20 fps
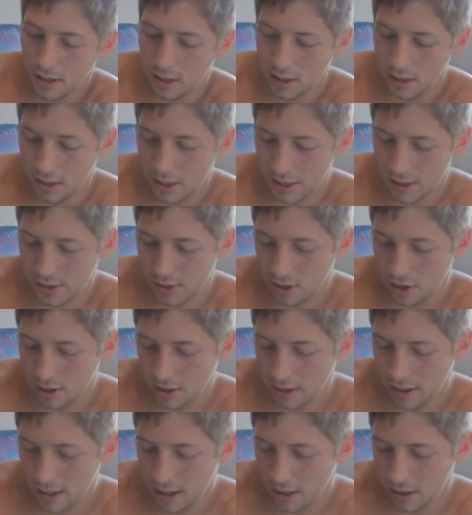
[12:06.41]
I
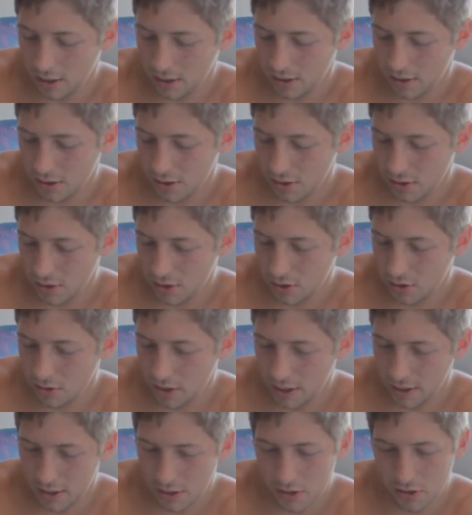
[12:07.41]
started out
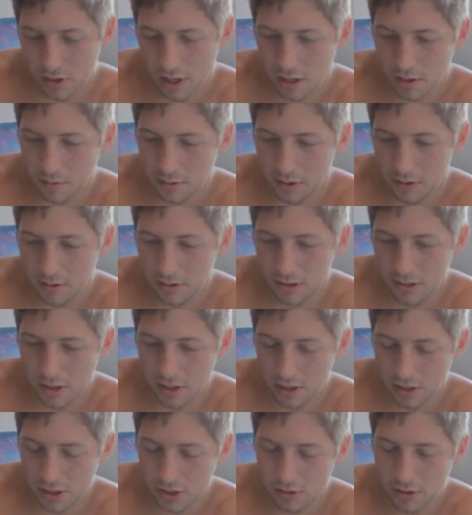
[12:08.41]
straight to straddle
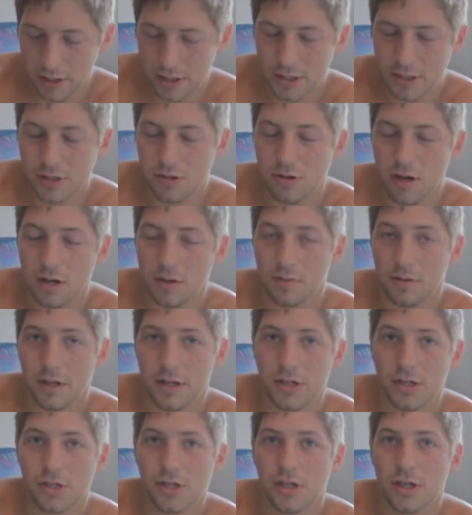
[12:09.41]

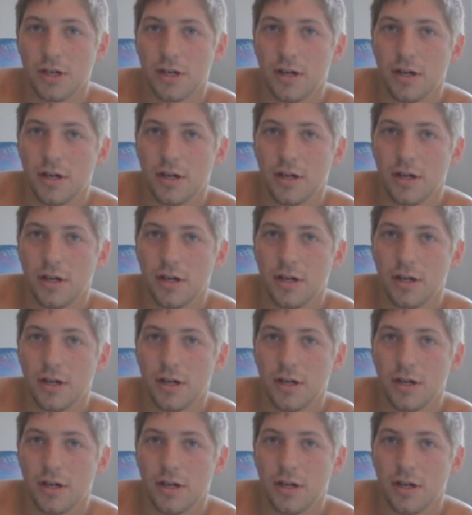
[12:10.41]
planche.